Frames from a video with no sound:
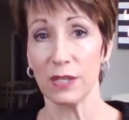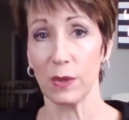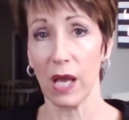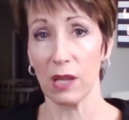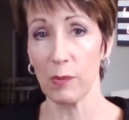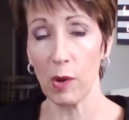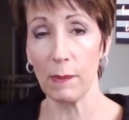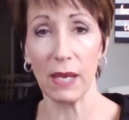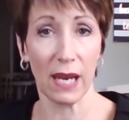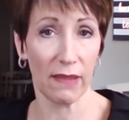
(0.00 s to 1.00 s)
a color
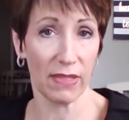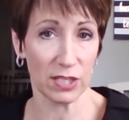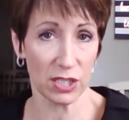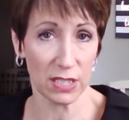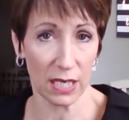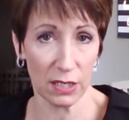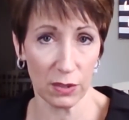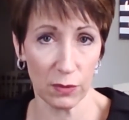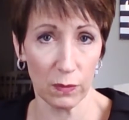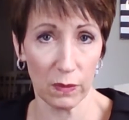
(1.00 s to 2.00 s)
appointment and I think she's going to
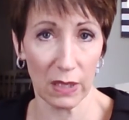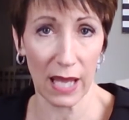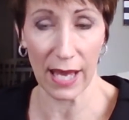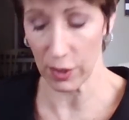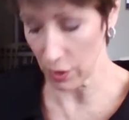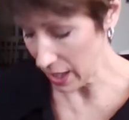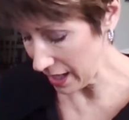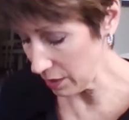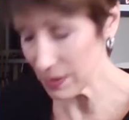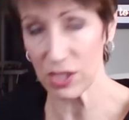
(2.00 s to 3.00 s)
do liner, I
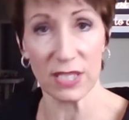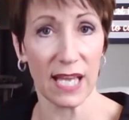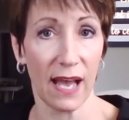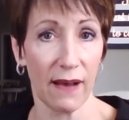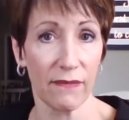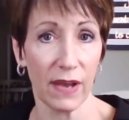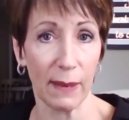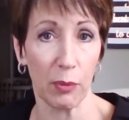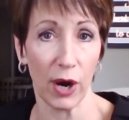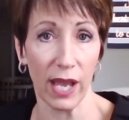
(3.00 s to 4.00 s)
always just have a
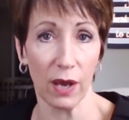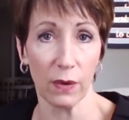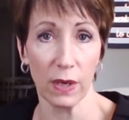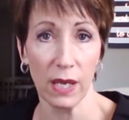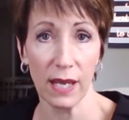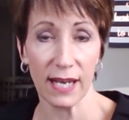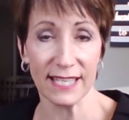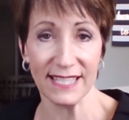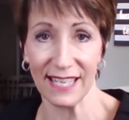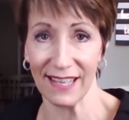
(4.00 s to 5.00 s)
brown, a
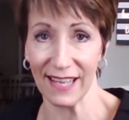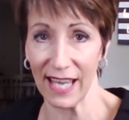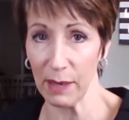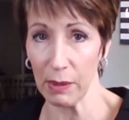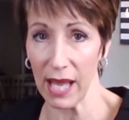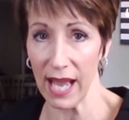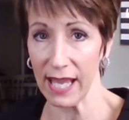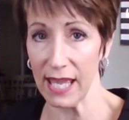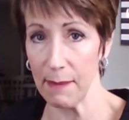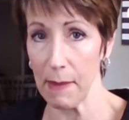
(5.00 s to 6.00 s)
steely, and a
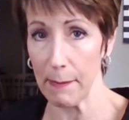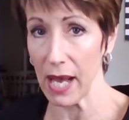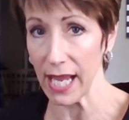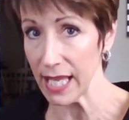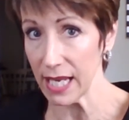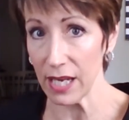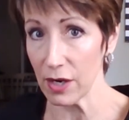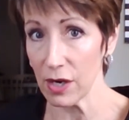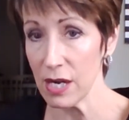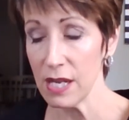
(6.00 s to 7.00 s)
black in my pocket
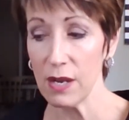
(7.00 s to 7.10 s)
here